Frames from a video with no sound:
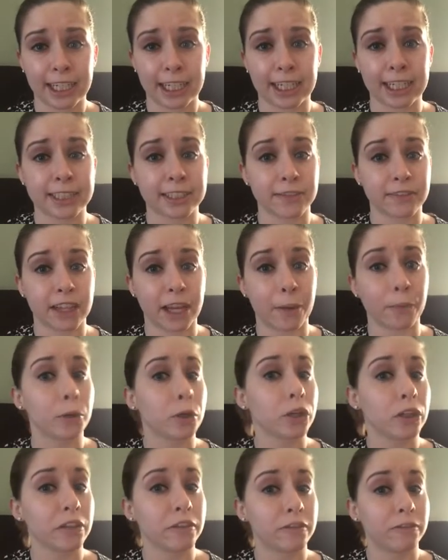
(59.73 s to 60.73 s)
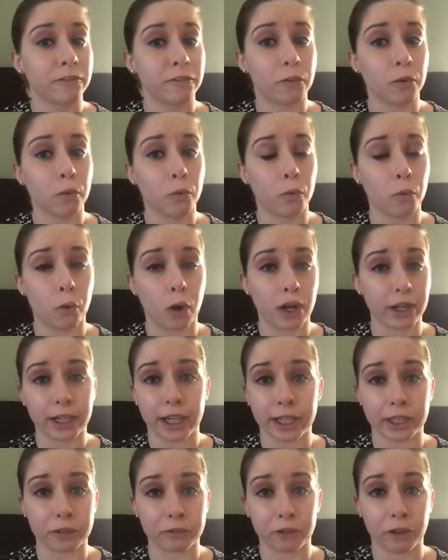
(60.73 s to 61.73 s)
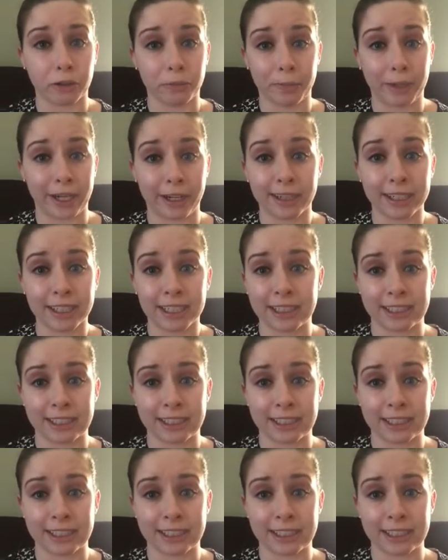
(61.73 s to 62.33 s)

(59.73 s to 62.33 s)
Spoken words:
each of them could have won on their own merit.